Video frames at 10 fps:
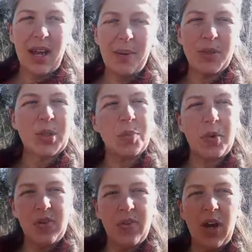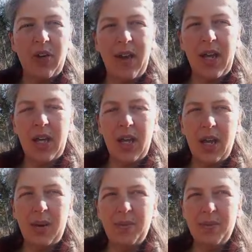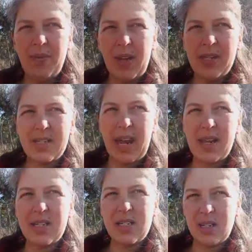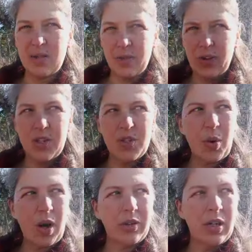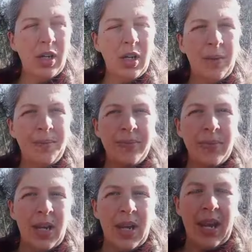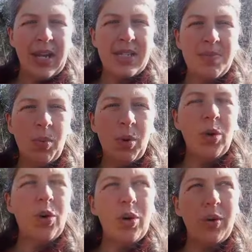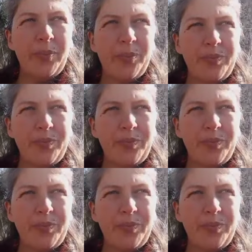I much prefer it in taste to the first one. It's more